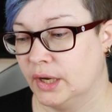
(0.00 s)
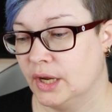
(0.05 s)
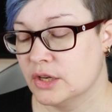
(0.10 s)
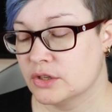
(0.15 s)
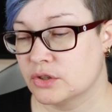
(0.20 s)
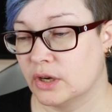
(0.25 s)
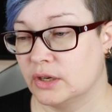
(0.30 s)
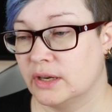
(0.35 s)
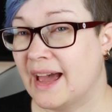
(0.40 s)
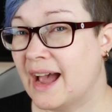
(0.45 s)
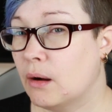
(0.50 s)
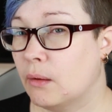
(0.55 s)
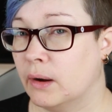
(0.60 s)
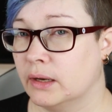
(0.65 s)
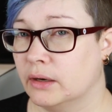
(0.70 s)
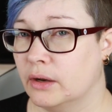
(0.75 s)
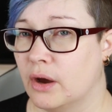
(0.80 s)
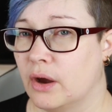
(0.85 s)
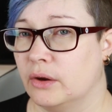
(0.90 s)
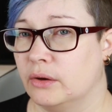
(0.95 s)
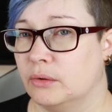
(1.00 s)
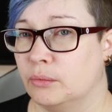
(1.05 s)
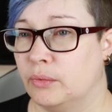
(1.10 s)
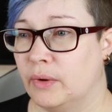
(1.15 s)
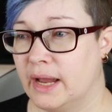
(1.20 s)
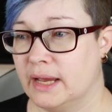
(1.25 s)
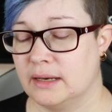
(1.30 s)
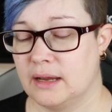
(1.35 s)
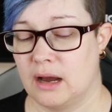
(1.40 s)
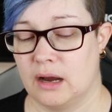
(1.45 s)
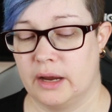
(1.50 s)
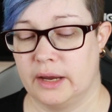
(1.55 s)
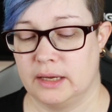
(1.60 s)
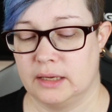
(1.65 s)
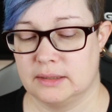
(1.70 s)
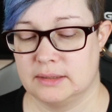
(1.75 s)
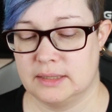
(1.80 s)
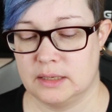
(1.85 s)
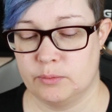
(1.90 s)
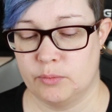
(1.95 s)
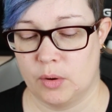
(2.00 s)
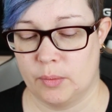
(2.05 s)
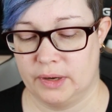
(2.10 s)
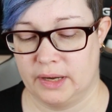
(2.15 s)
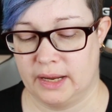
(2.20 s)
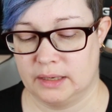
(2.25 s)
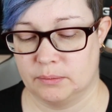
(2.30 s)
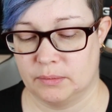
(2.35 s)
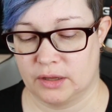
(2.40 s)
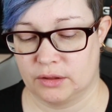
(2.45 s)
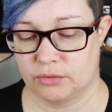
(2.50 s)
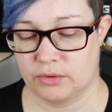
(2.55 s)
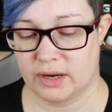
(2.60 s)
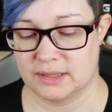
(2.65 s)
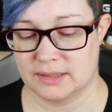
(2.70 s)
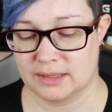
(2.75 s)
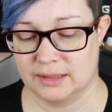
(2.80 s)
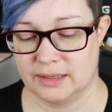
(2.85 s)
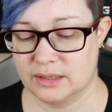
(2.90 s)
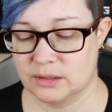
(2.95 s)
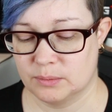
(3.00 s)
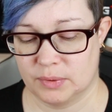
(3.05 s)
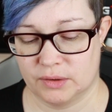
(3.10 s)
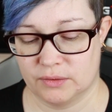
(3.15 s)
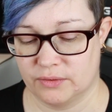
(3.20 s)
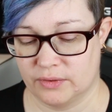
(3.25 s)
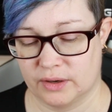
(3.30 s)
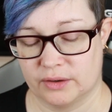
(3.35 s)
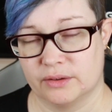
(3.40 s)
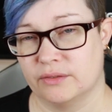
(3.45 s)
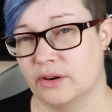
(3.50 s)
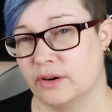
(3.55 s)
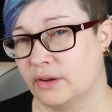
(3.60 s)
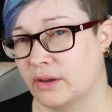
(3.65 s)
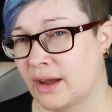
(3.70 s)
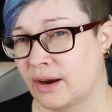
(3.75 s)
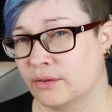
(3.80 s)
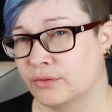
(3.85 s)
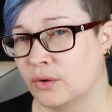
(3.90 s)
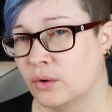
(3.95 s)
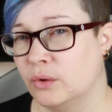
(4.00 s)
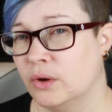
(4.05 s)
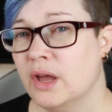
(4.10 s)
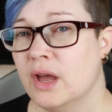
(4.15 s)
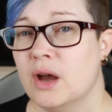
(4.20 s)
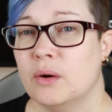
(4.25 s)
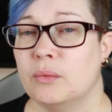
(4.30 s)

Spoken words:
So now I know when I debobinate my threads, I need to be very, very careful.